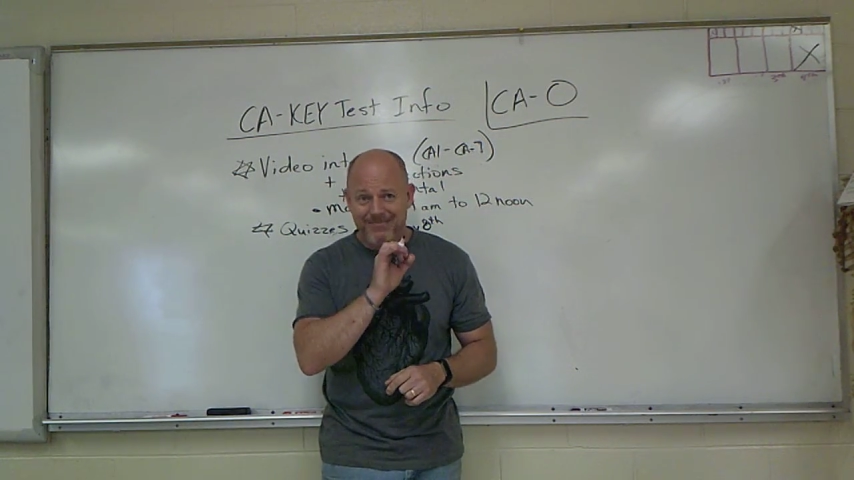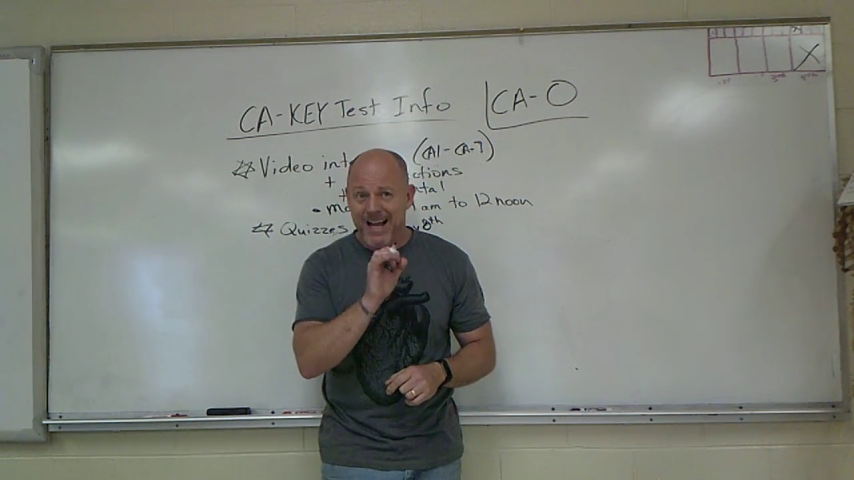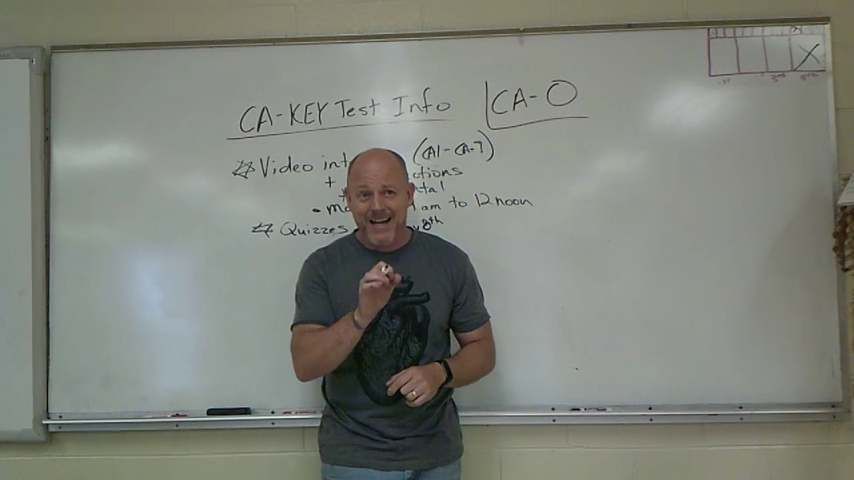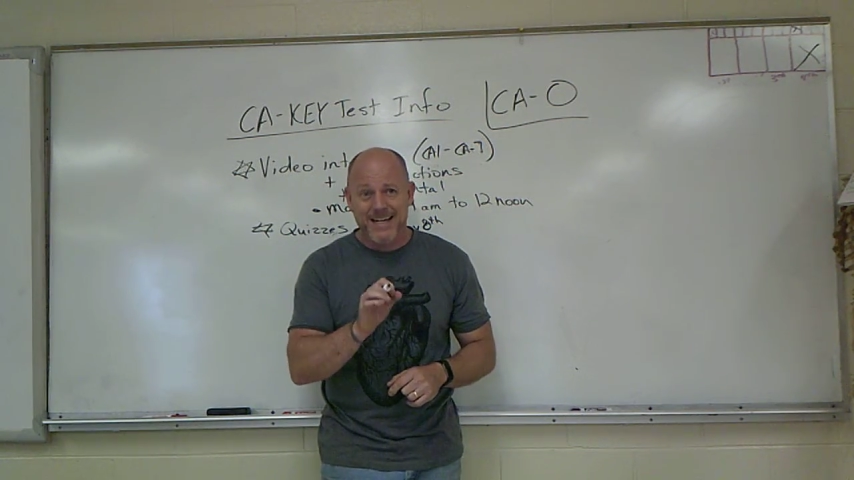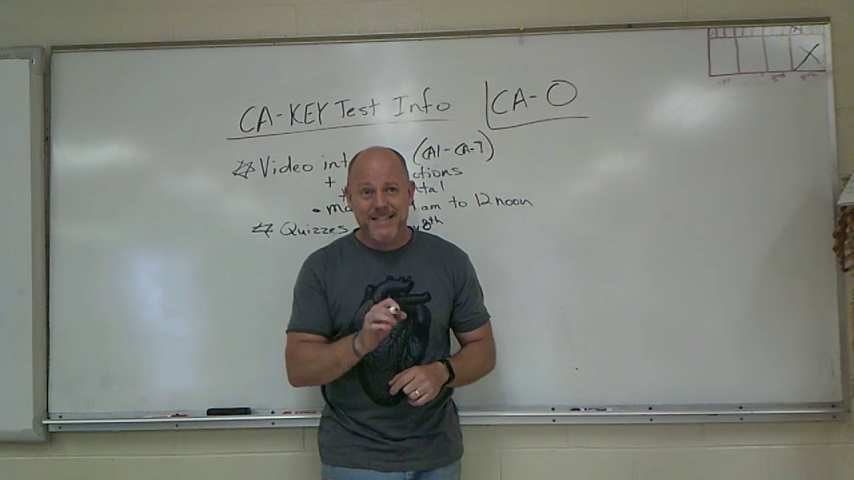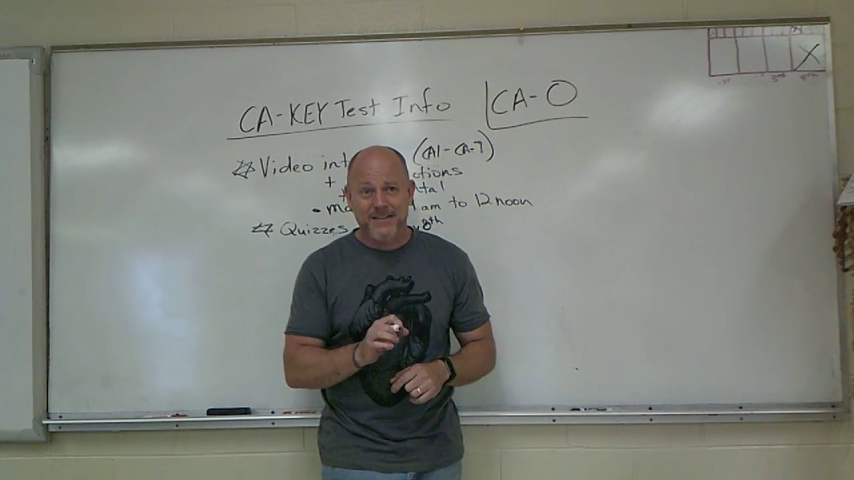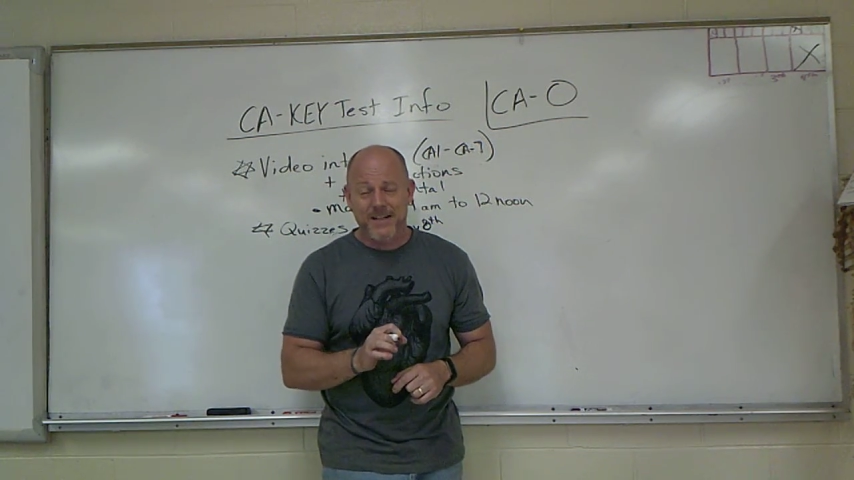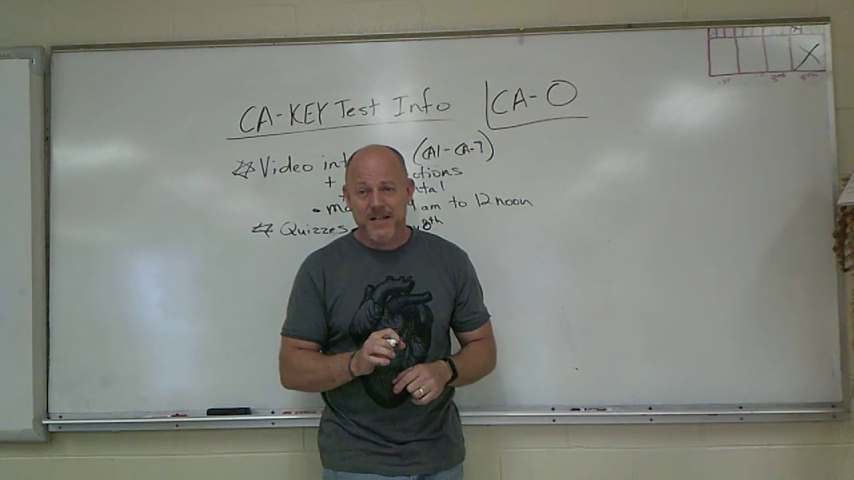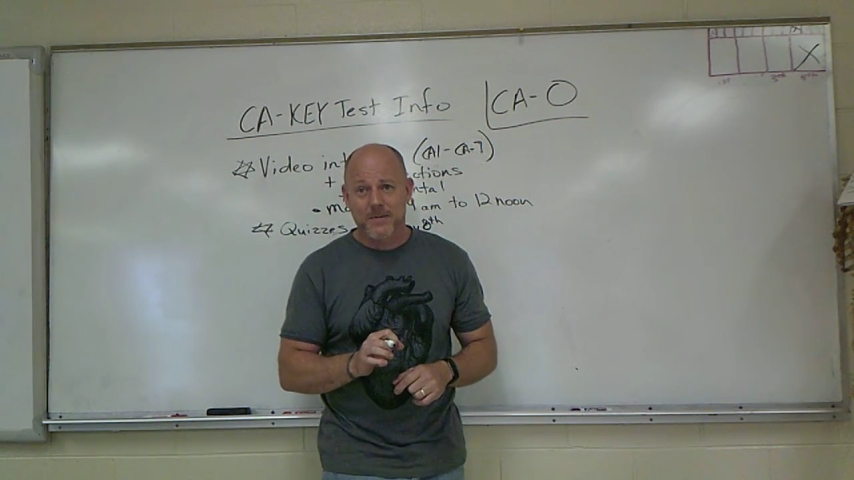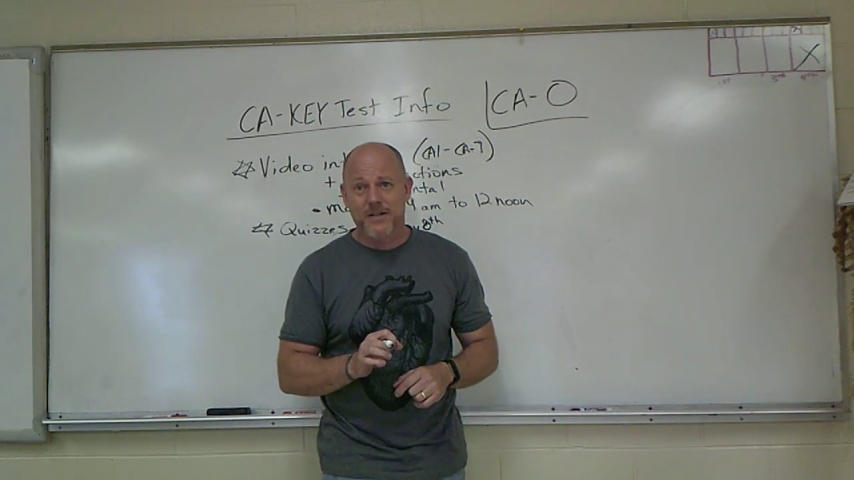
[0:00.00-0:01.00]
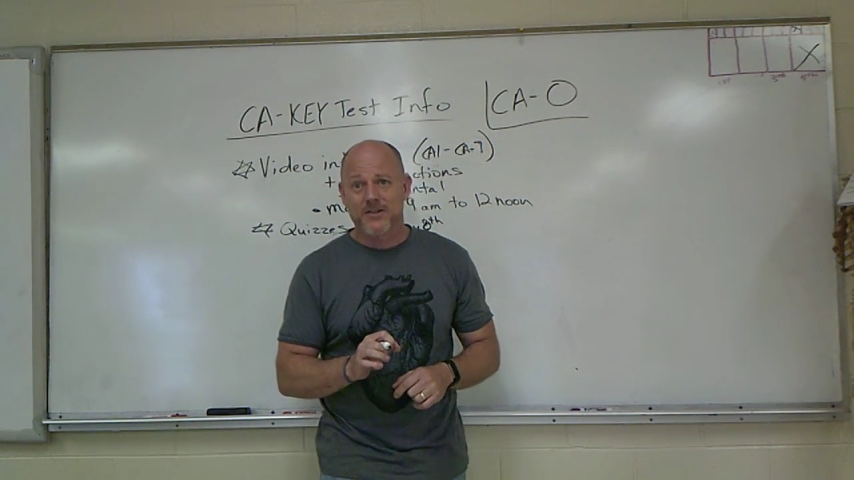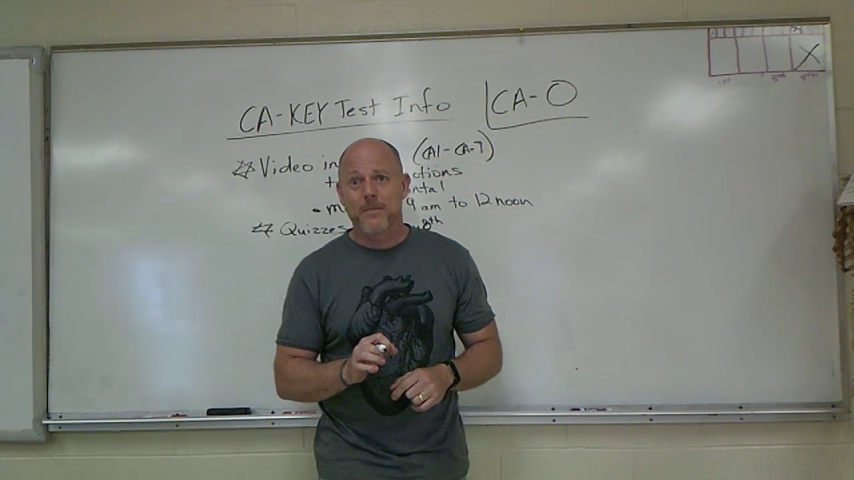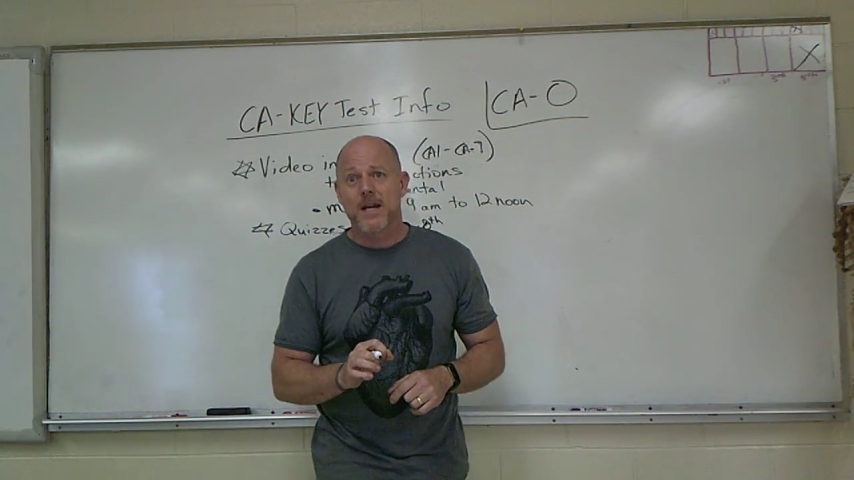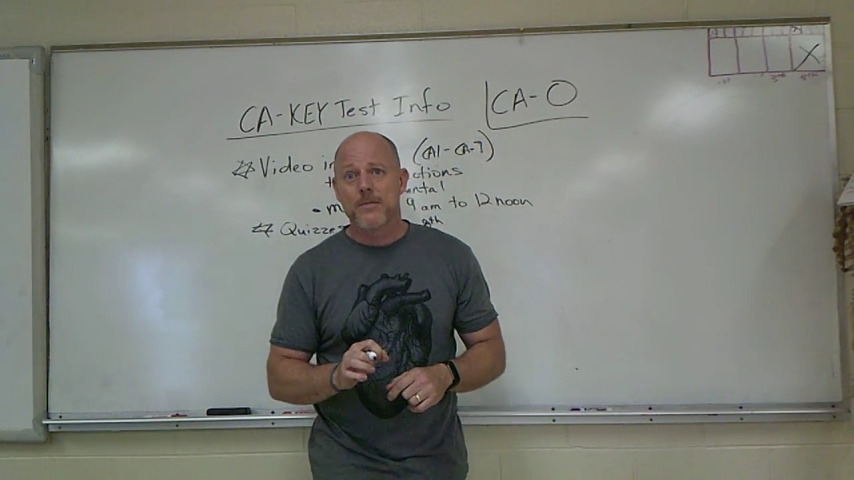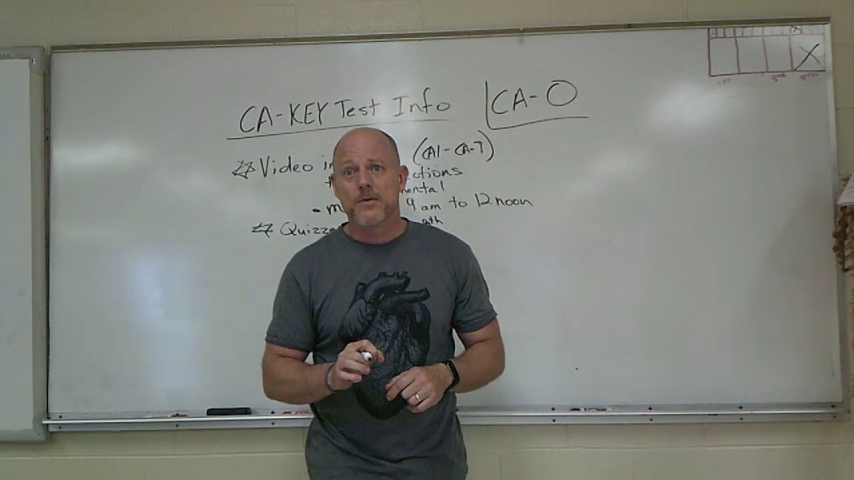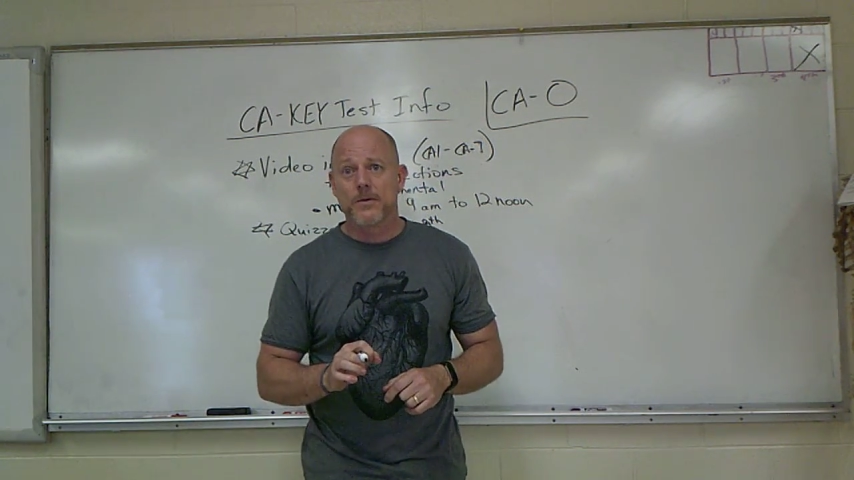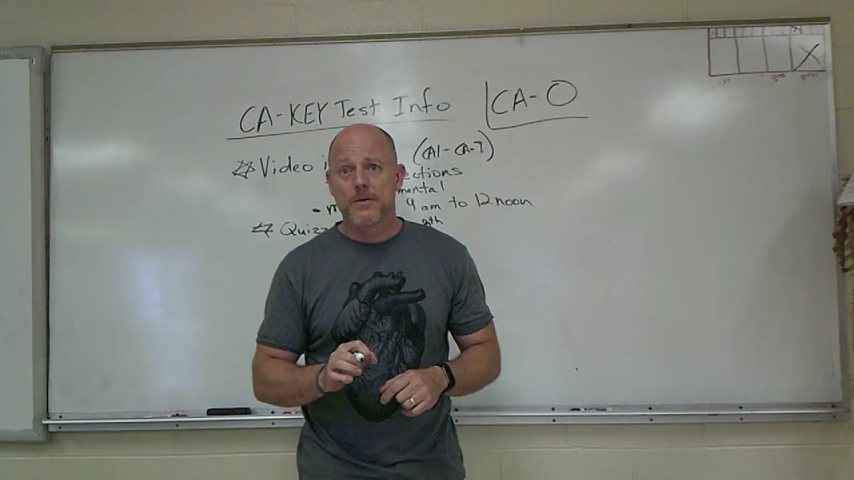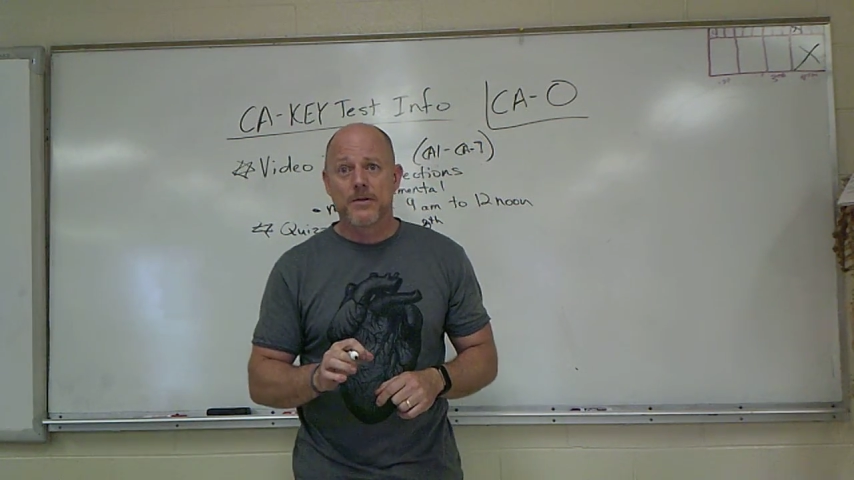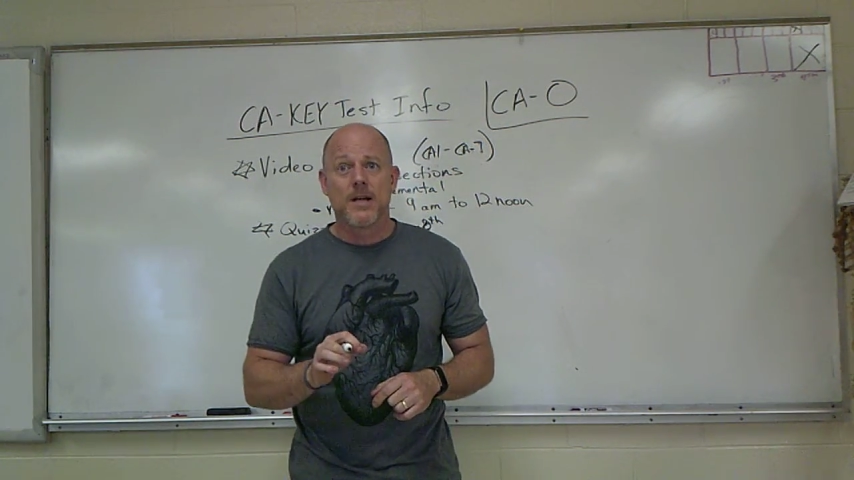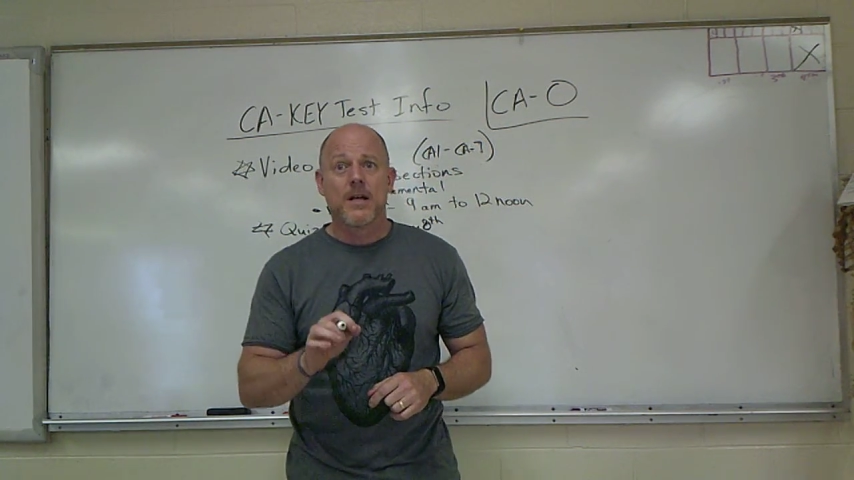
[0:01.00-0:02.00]
I hate to say it because it may be
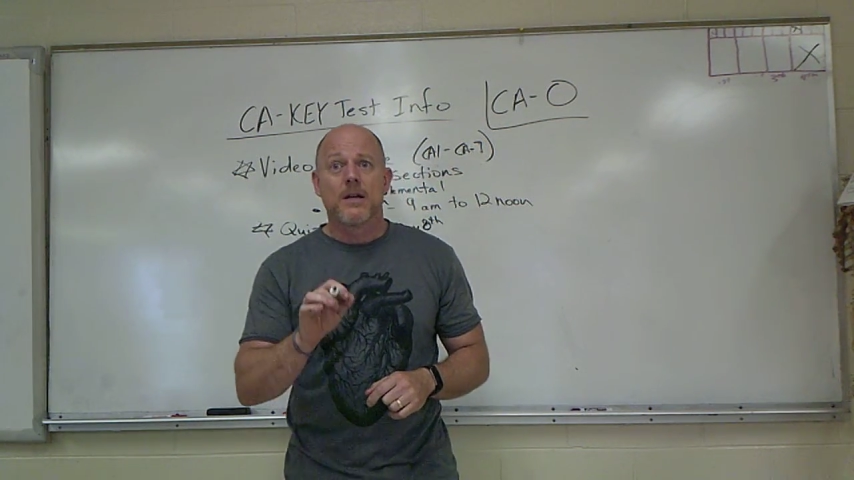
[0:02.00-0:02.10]
rude,